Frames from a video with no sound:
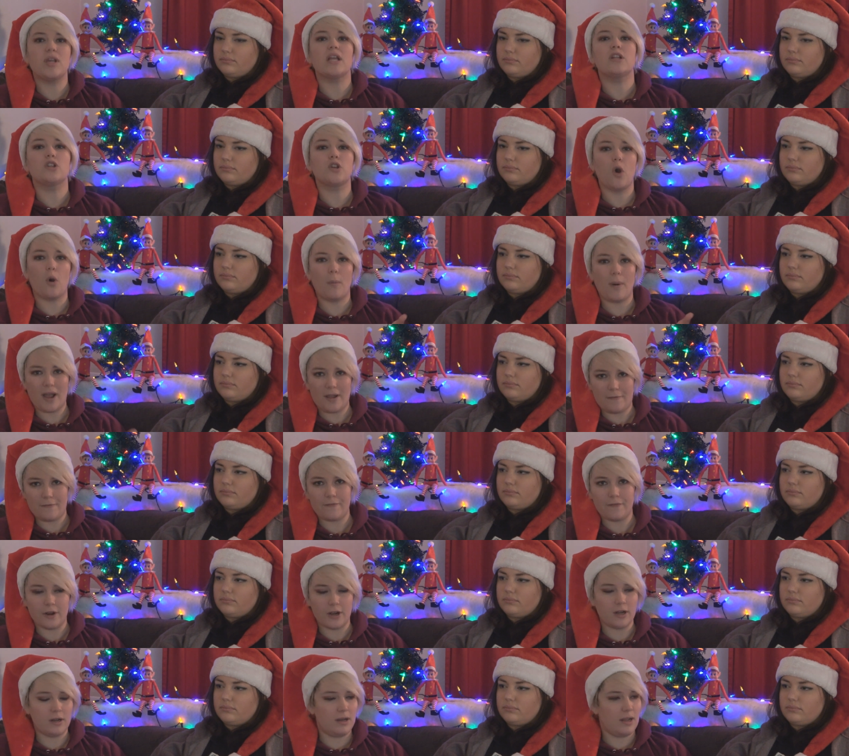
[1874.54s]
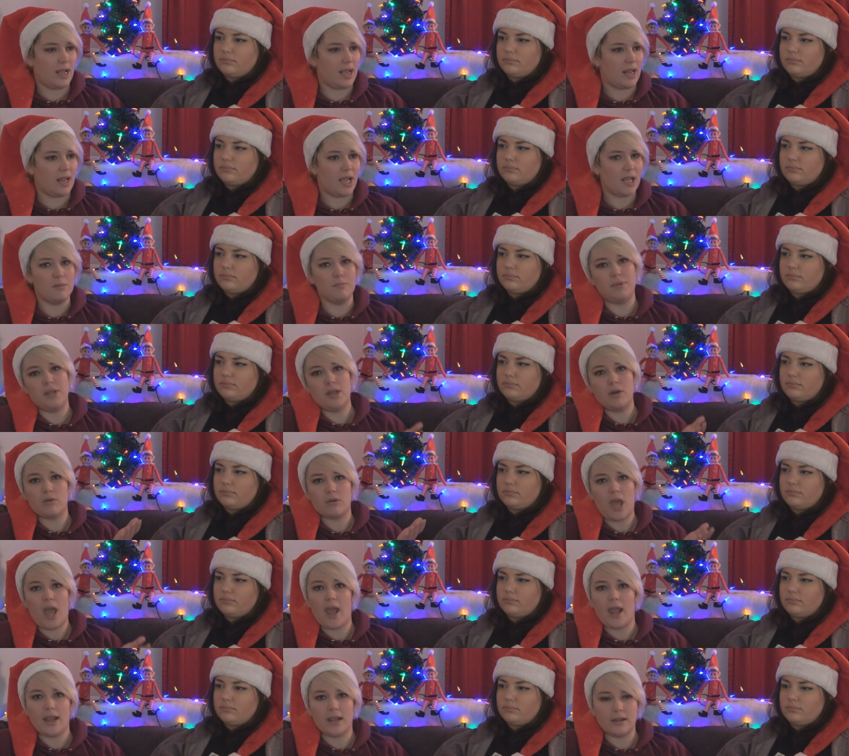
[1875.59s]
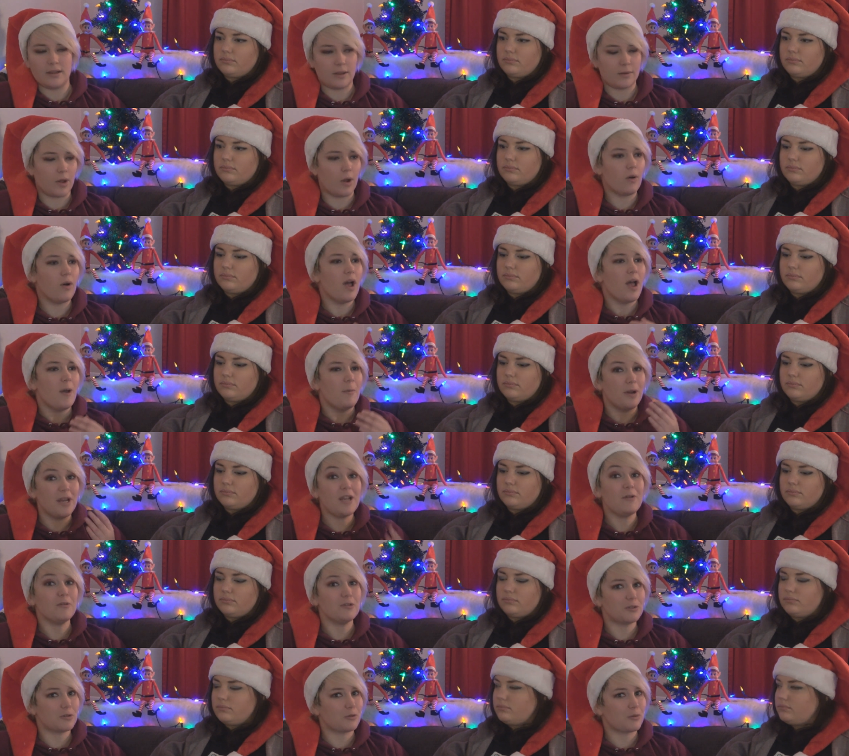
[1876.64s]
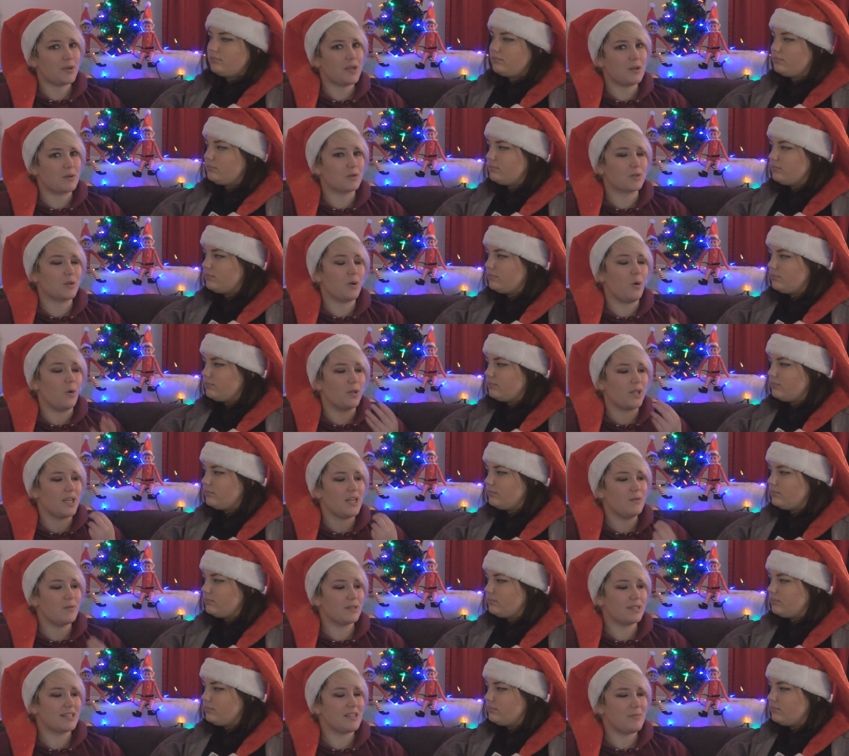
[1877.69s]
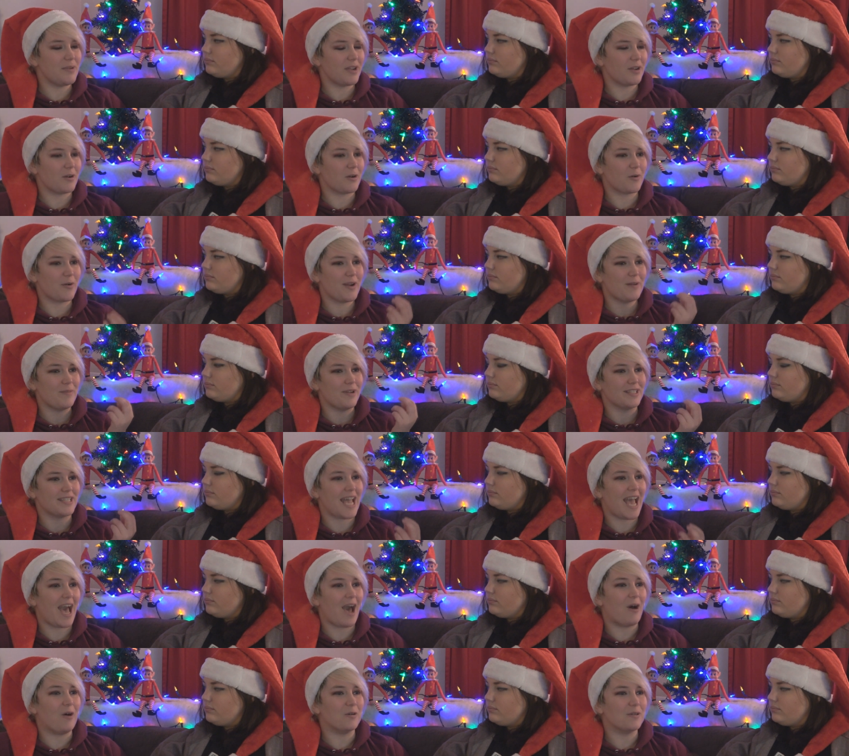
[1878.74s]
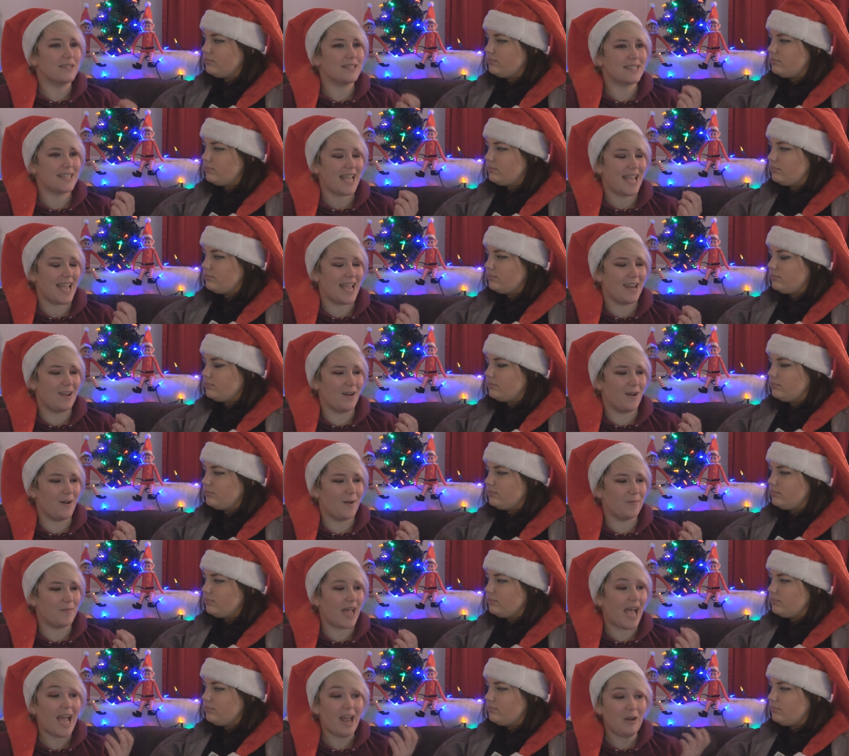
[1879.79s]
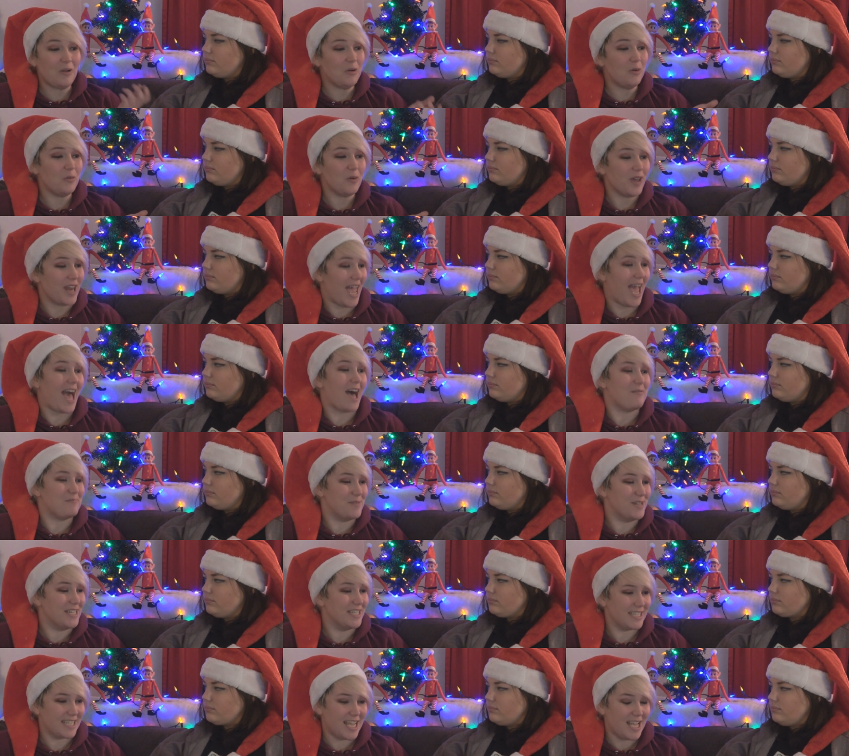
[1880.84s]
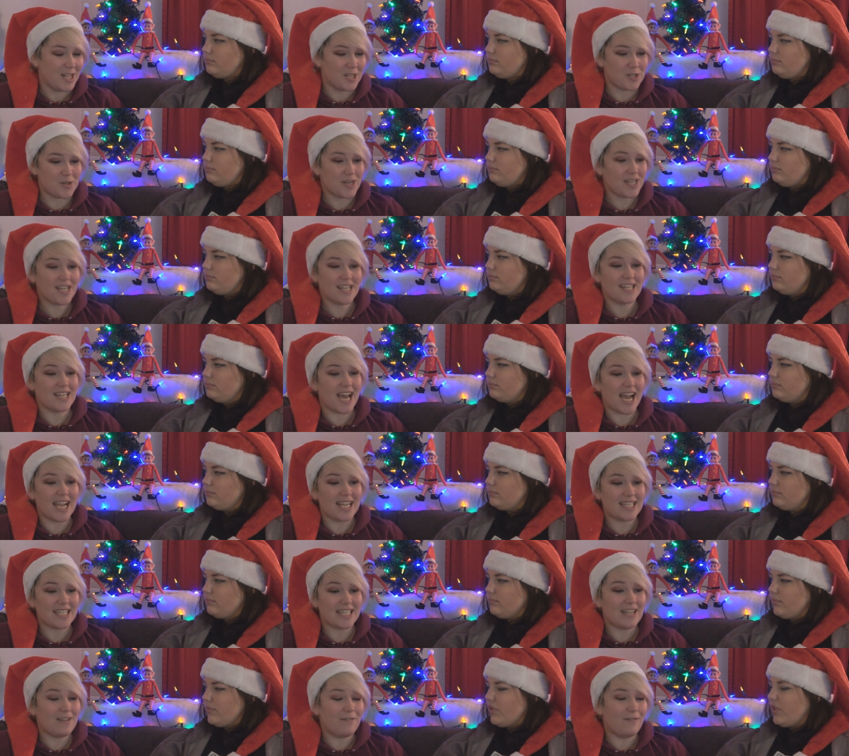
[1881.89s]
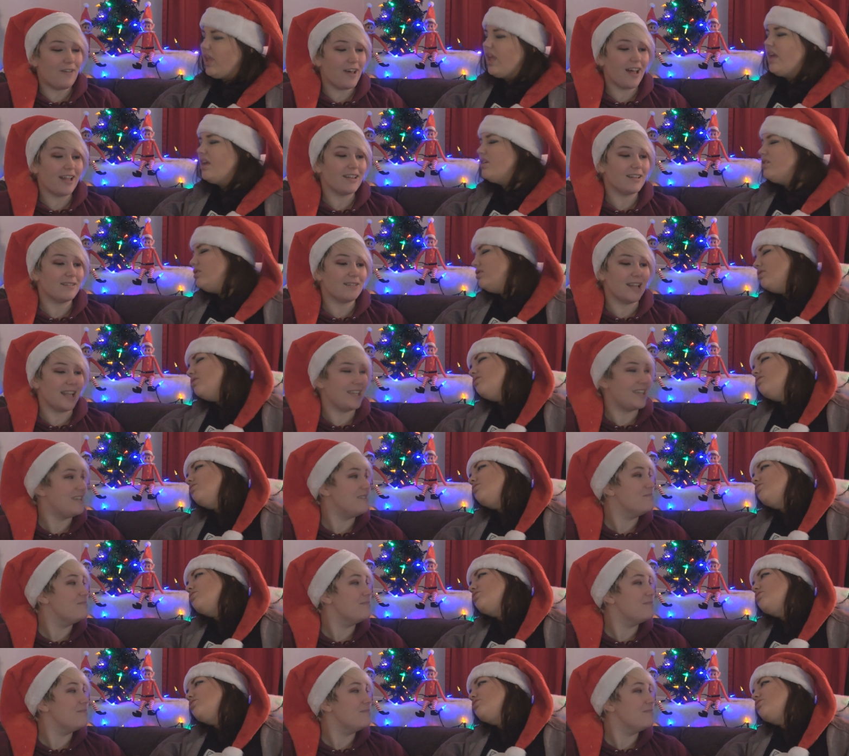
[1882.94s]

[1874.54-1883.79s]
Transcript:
Speaker 1: you can go by foot and, and, be okay you know but he was three years old and he was sleeping in our grandma's house and uh, i don't know what happened during the night he felt like